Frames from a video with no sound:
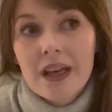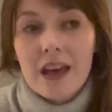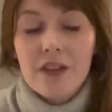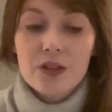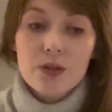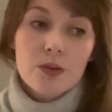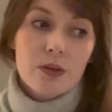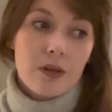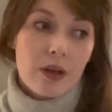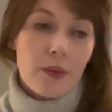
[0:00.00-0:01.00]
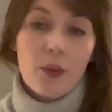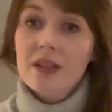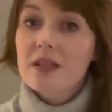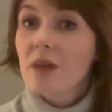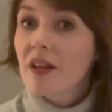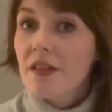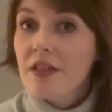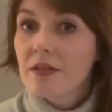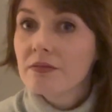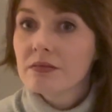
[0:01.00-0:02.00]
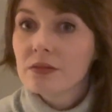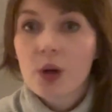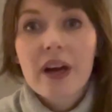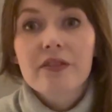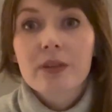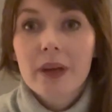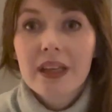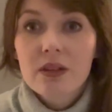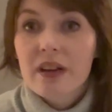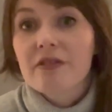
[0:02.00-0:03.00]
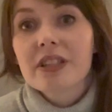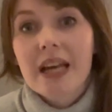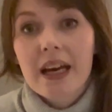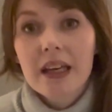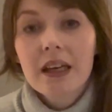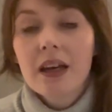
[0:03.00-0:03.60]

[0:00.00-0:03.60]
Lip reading: If you, once a month, not every week, not every day,